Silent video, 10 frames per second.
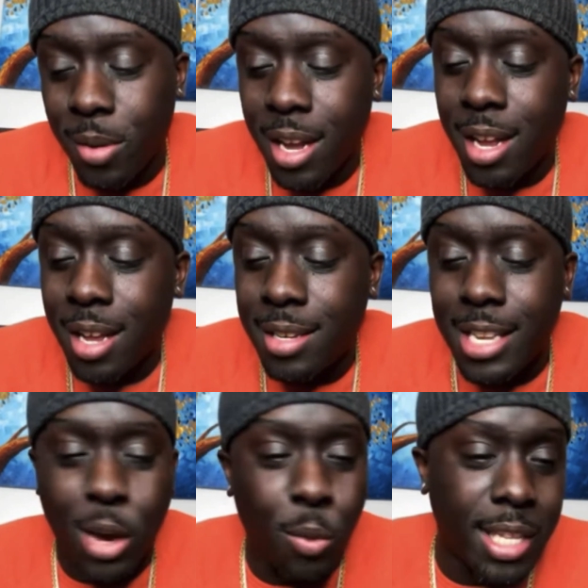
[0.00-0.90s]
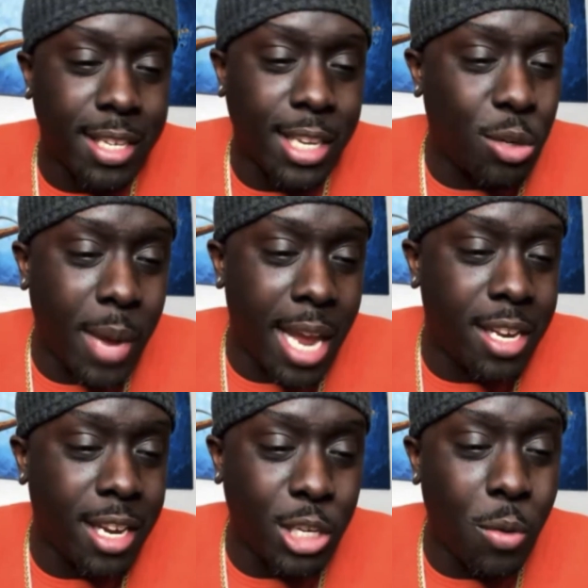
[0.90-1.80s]
deal with the situation
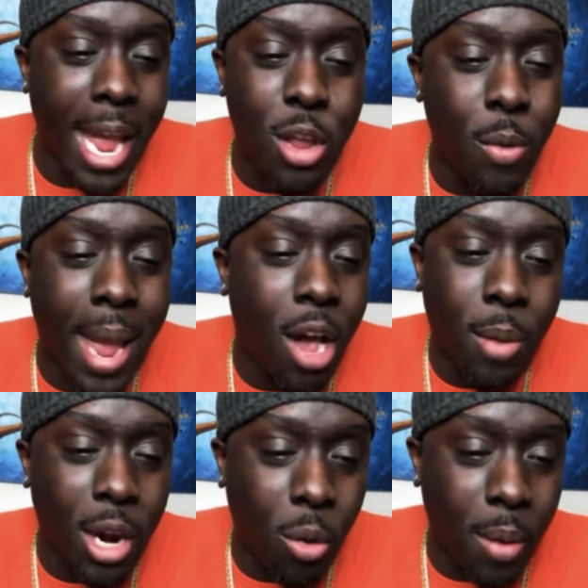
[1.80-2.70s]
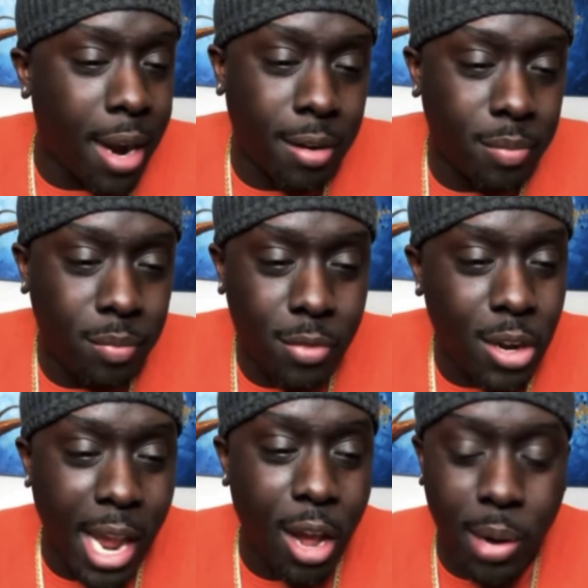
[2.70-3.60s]
because you ain't going nowhere. You
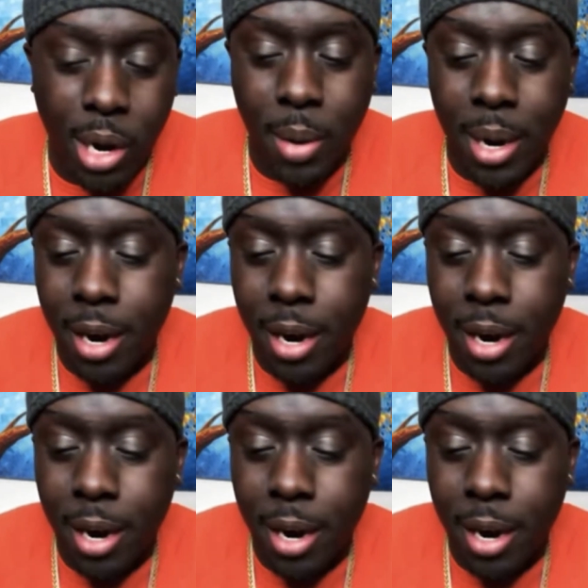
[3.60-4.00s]
ain't going nowhere.